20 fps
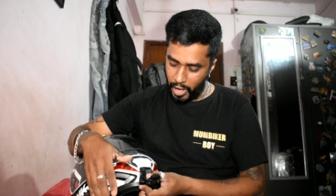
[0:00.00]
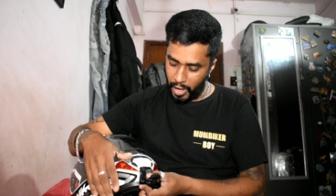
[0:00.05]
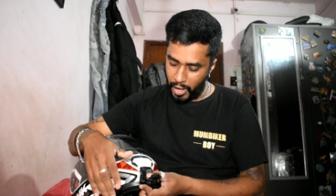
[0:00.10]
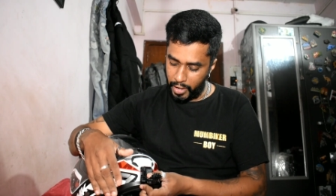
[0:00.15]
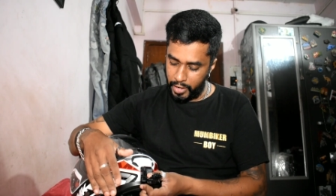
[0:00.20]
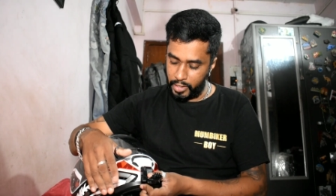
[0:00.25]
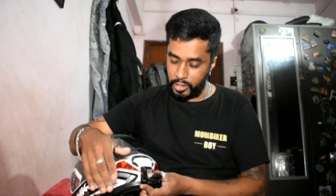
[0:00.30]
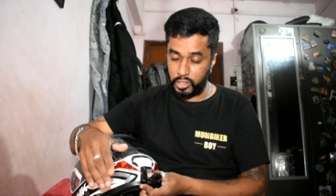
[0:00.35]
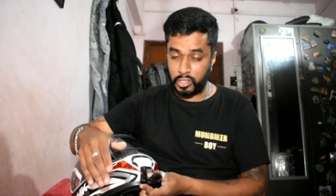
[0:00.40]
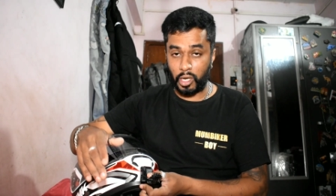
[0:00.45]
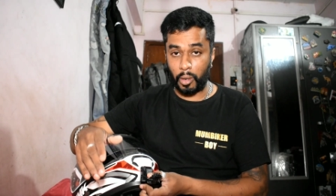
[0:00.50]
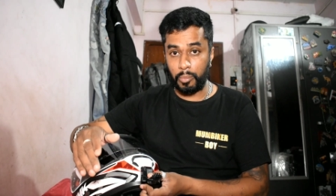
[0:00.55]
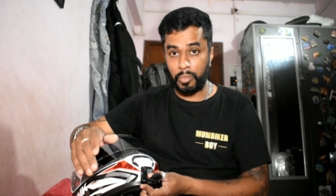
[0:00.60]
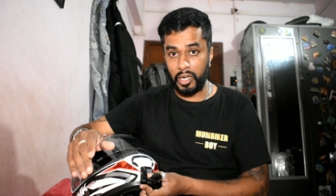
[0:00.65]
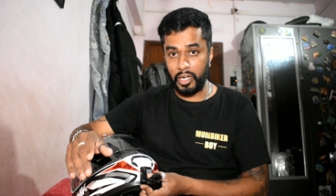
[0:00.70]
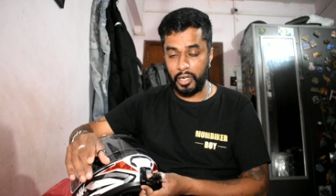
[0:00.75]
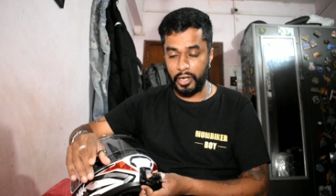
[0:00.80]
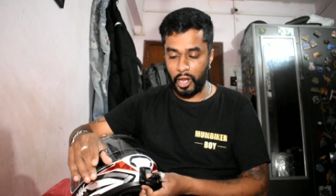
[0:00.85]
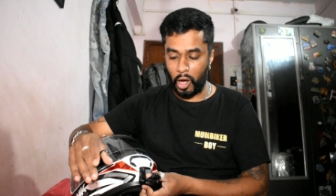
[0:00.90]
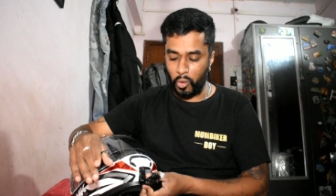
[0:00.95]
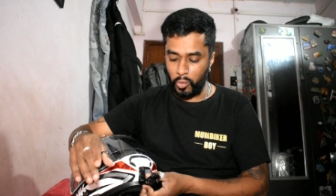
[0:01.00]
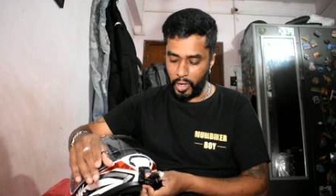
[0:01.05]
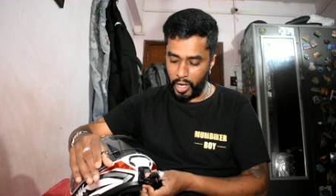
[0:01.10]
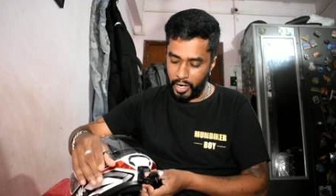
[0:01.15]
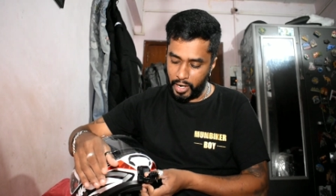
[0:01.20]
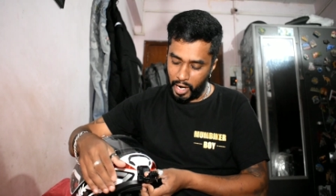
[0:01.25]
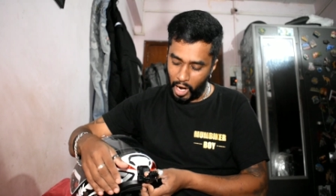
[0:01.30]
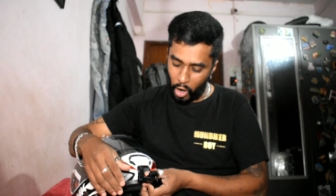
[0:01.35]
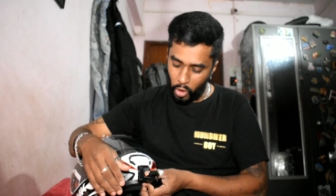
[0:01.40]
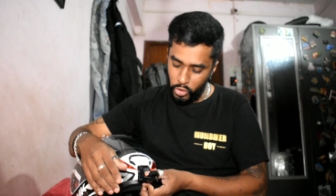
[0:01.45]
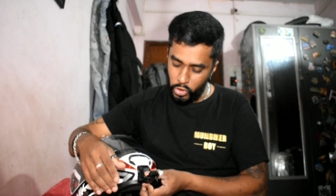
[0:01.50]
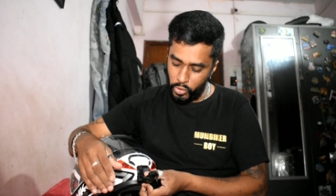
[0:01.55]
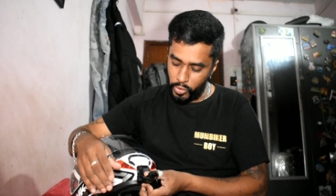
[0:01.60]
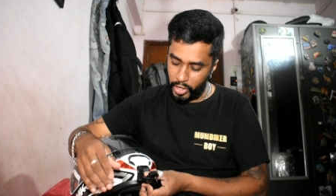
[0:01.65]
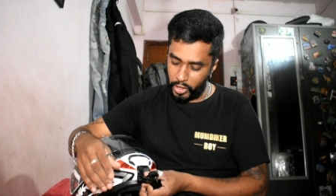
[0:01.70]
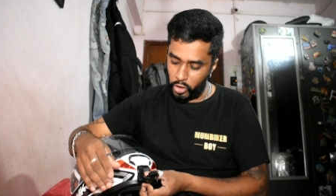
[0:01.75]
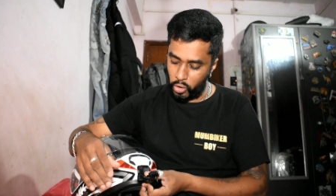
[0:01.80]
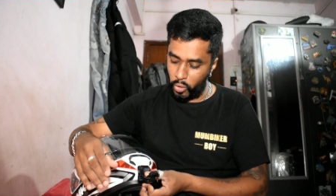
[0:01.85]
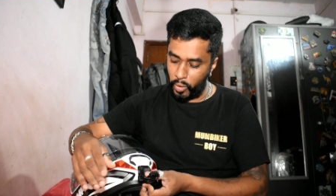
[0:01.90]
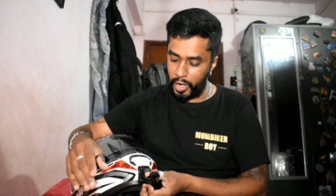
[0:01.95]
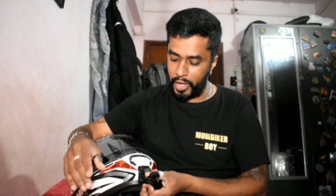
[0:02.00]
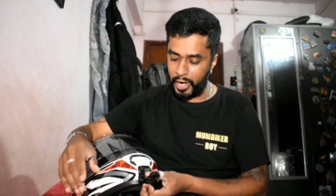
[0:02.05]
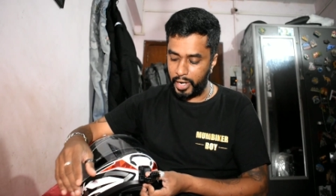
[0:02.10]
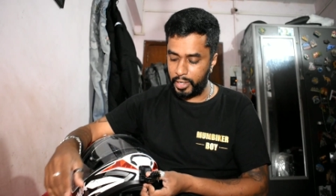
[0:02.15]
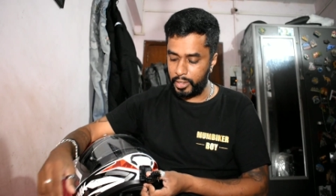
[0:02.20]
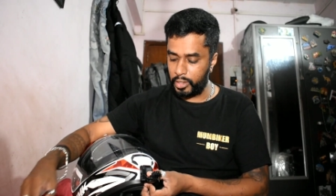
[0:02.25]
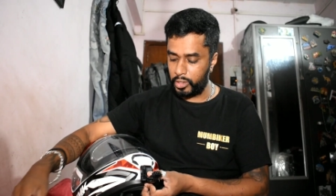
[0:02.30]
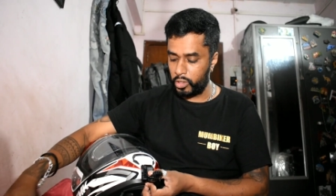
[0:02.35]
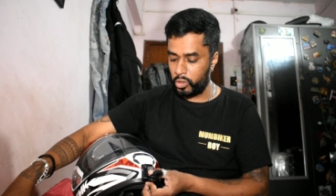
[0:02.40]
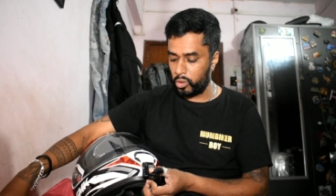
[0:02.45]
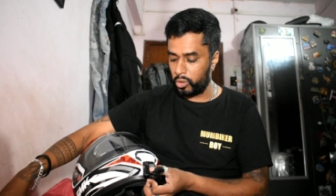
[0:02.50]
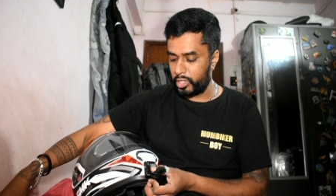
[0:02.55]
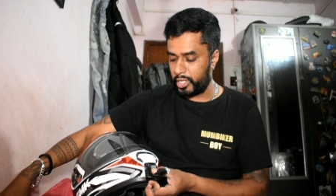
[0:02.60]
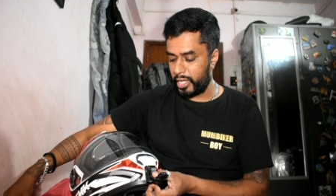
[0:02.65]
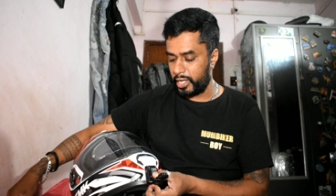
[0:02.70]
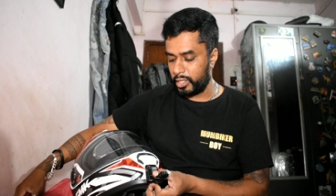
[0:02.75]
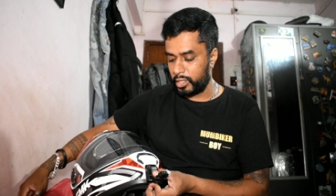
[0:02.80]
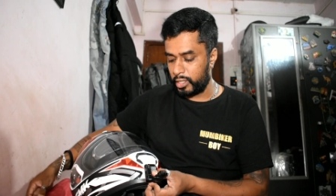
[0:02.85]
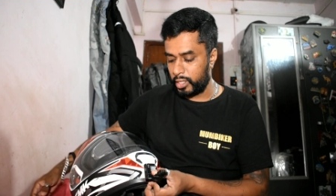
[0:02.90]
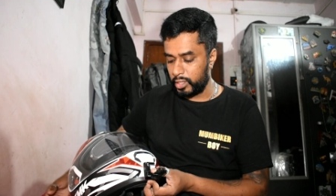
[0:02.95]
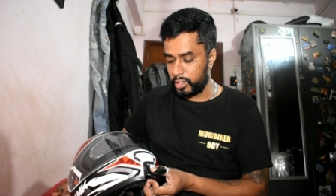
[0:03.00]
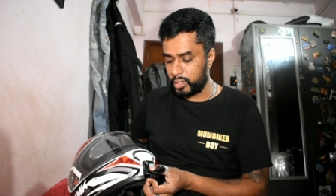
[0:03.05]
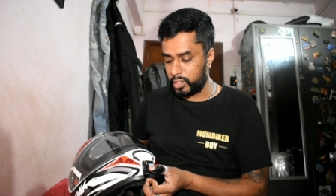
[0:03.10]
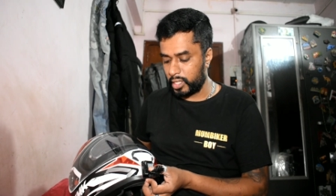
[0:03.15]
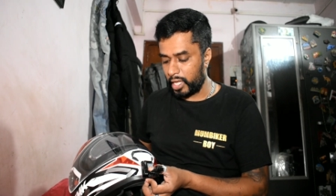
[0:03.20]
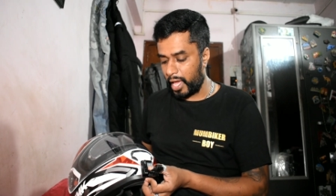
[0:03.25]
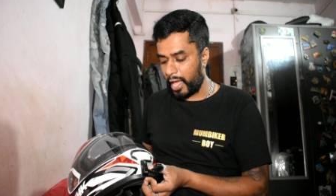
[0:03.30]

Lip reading: it's completely down. And now you can go ahead and take this